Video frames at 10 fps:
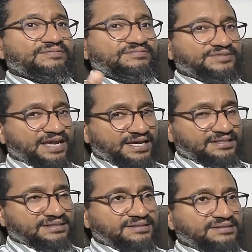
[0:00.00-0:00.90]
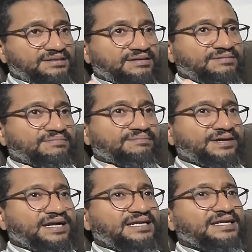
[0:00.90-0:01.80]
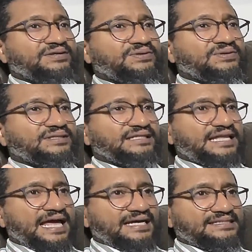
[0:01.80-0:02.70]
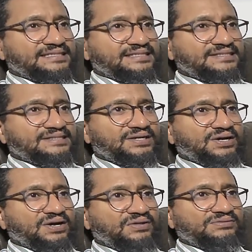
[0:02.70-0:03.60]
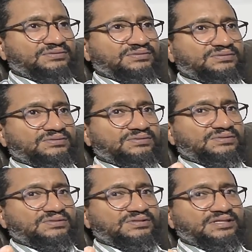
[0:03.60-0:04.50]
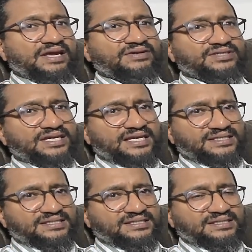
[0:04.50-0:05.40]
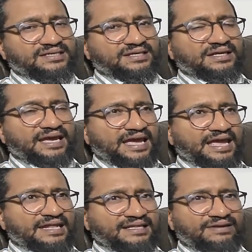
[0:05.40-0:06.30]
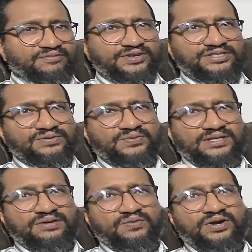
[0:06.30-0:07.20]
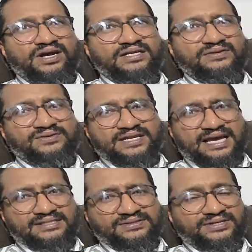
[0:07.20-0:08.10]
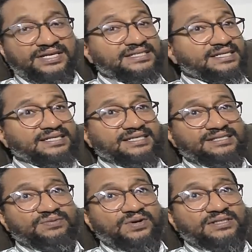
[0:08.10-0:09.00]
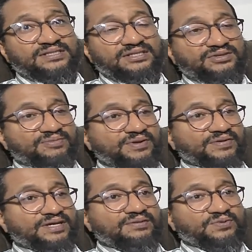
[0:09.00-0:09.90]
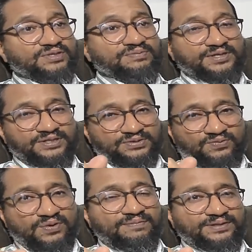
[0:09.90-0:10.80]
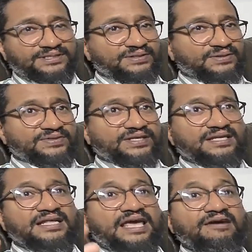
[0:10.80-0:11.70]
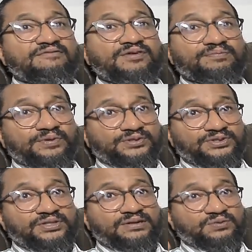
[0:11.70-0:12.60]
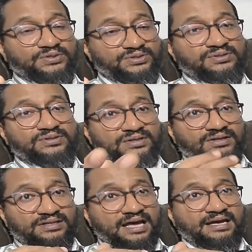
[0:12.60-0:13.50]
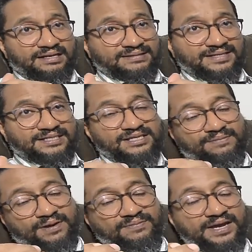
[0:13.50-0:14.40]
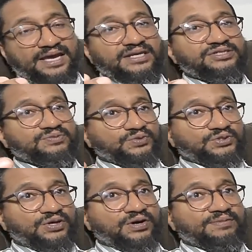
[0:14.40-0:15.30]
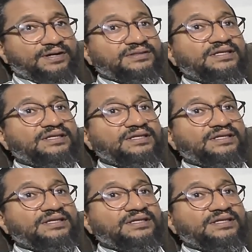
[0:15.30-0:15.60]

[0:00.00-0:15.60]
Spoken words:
yes, but a little lax on their kids. And the reason why they were a little lax on their kids, at least it was in Latin America, was because of one particular thing that every person that is about my age will know about.